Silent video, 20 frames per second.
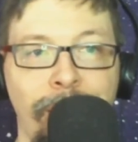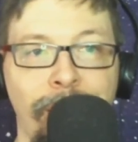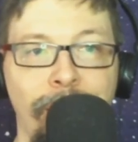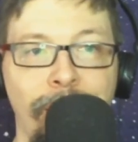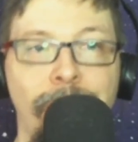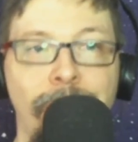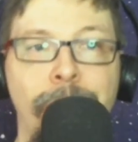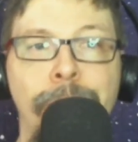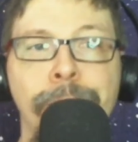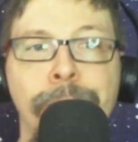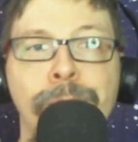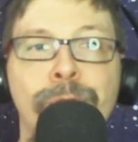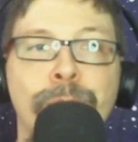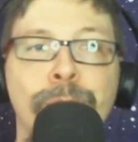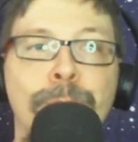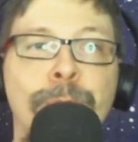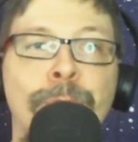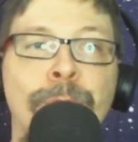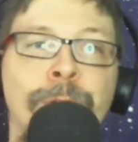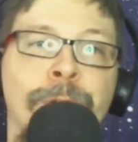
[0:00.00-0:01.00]
The Hollywood
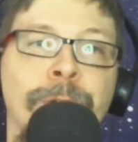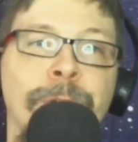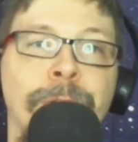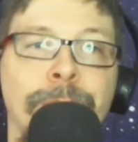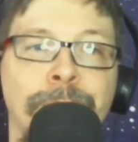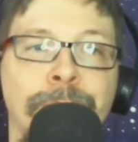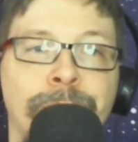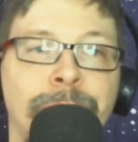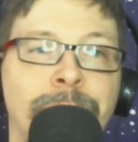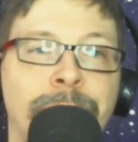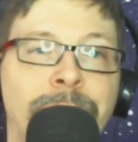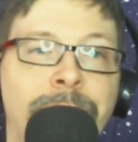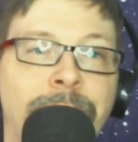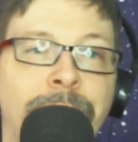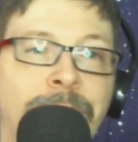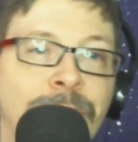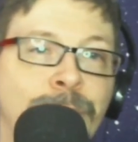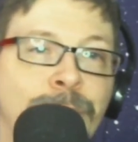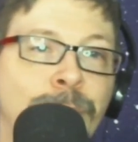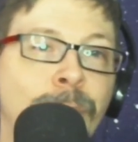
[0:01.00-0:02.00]
Reporter
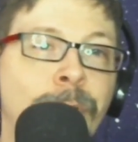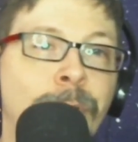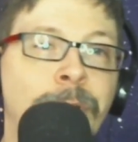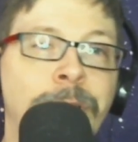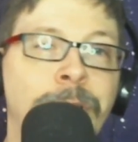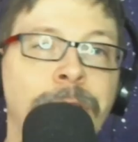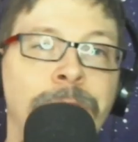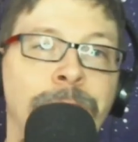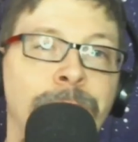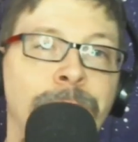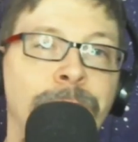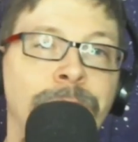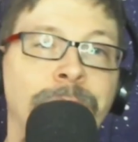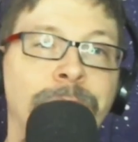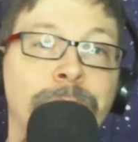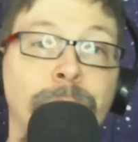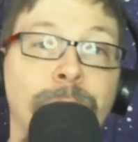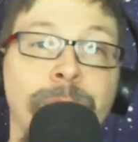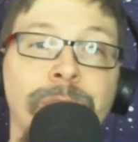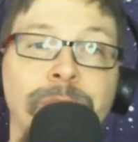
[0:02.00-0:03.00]
has broken the news
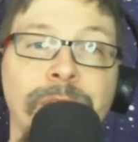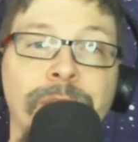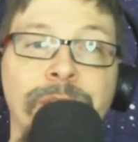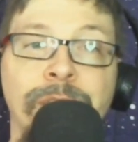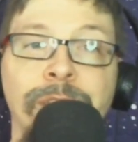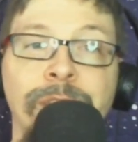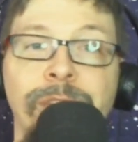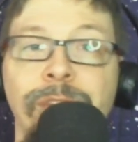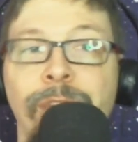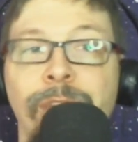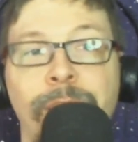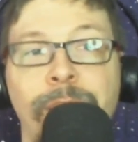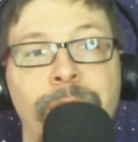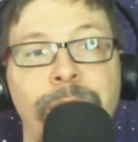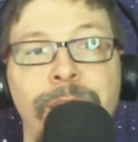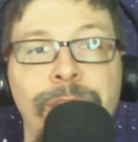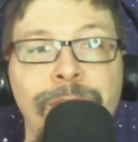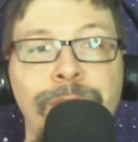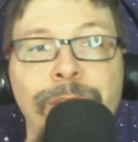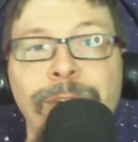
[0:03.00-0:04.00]
that Chris Evans
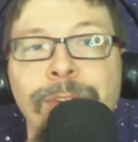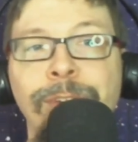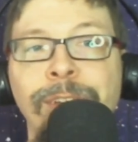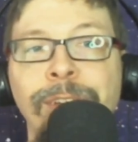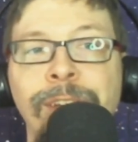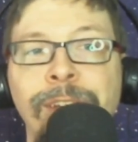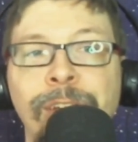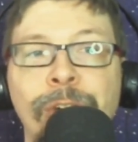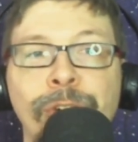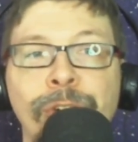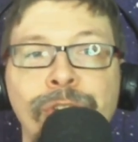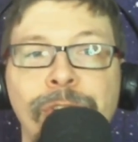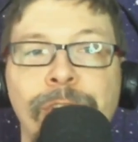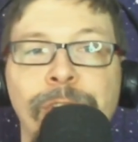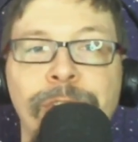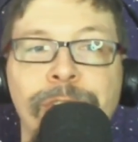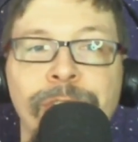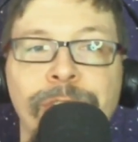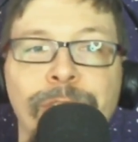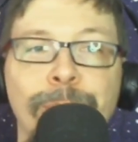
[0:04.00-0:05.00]
is currently in
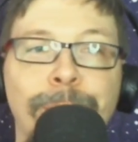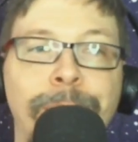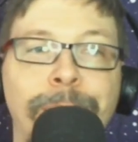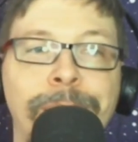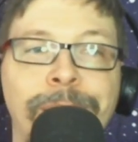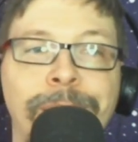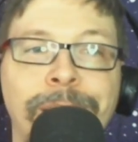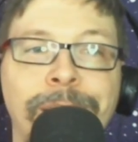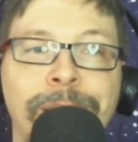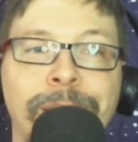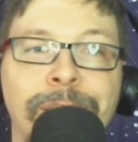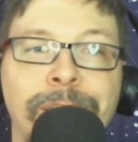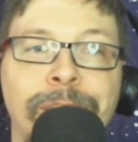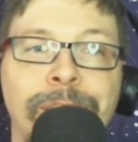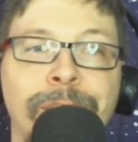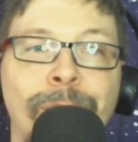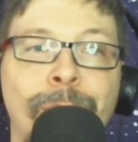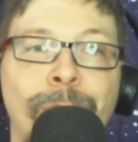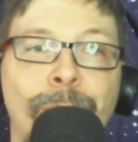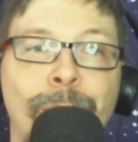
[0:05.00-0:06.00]
negotiations to play
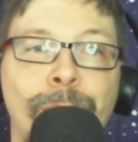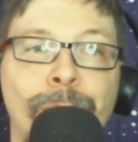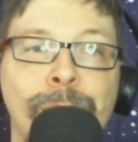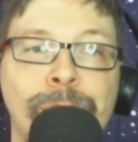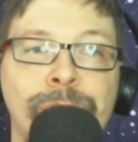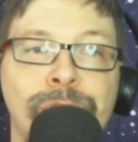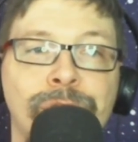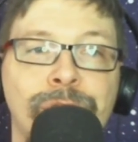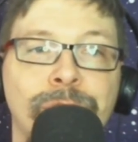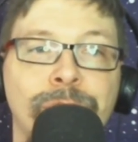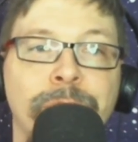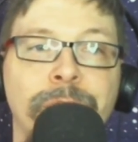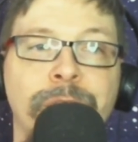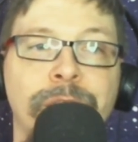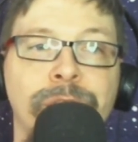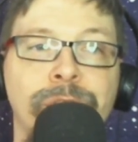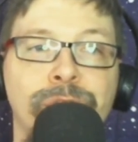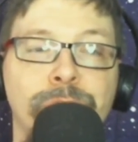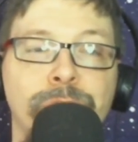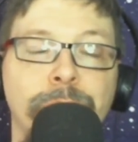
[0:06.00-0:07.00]
dentist Orin
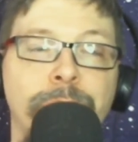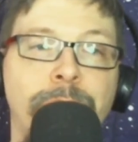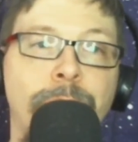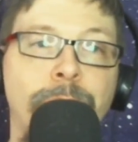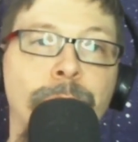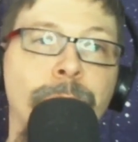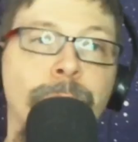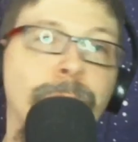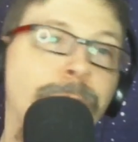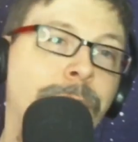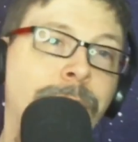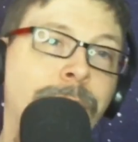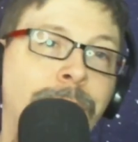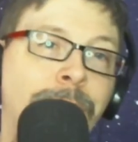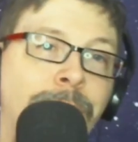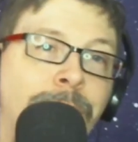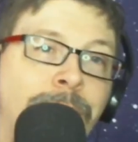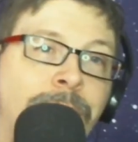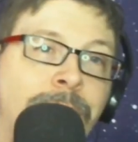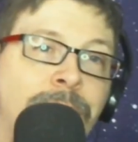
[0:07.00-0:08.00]
Chervello
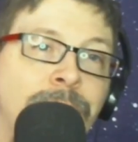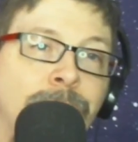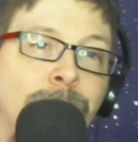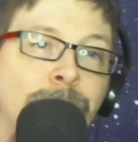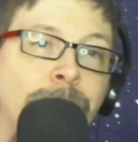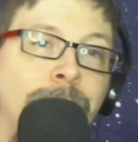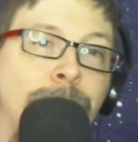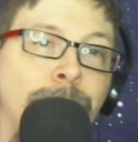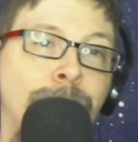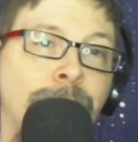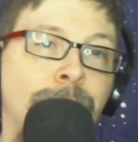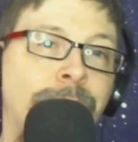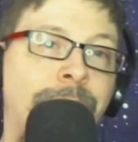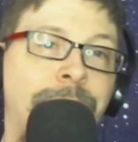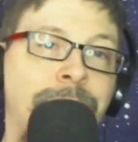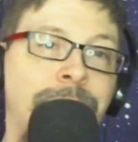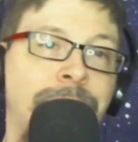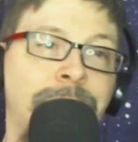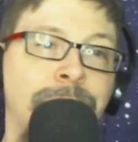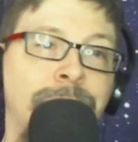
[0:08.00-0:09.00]
in Greg
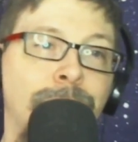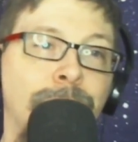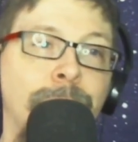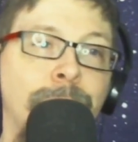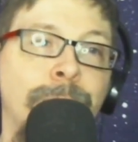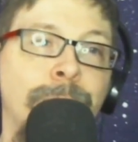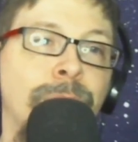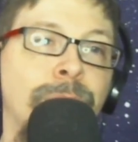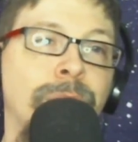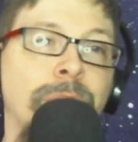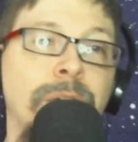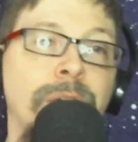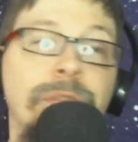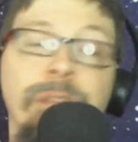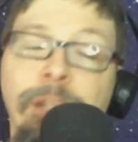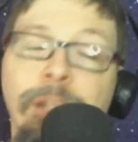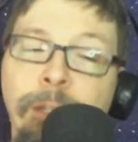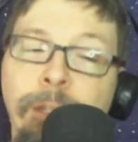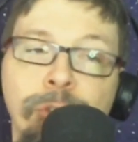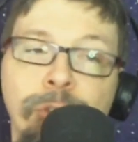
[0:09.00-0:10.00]
Berlanti's reboot of
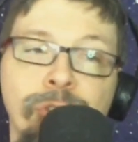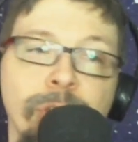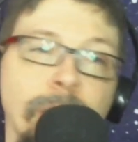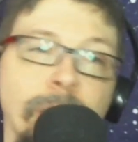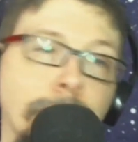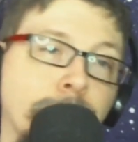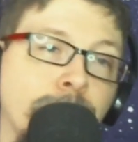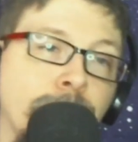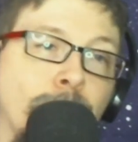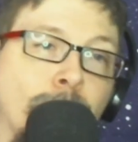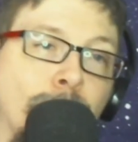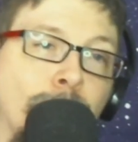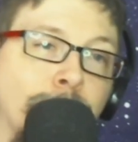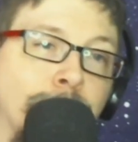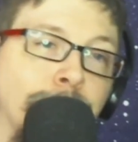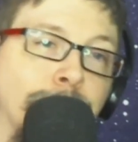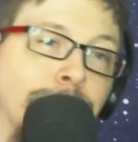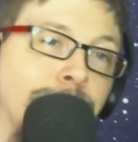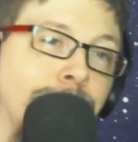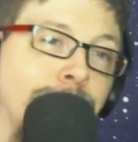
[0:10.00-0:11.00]
Little Shop of
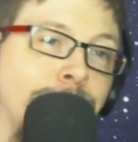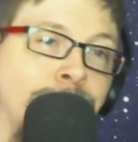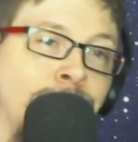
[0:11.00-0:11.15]
Horrors.